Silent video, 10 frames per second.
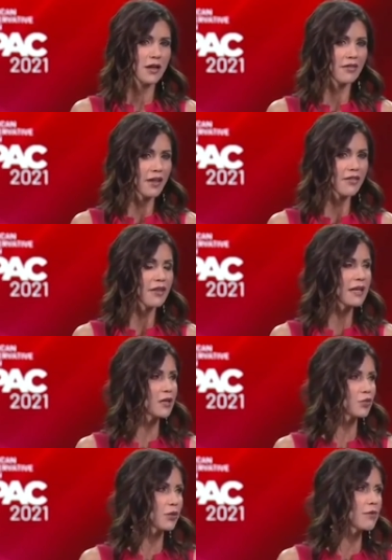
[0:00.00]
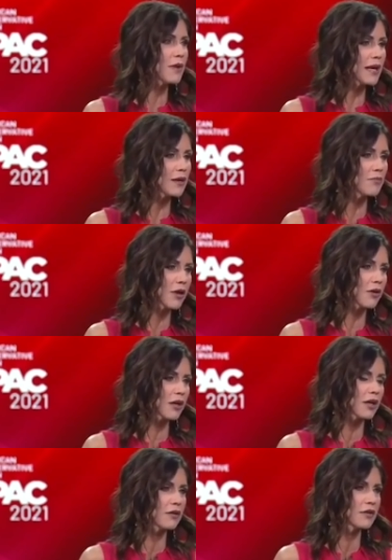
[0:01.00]
and then they can remake
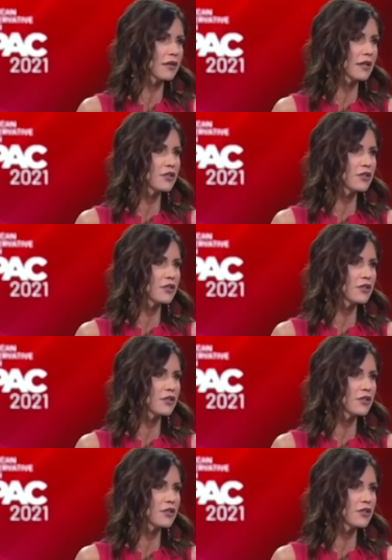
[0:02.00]
America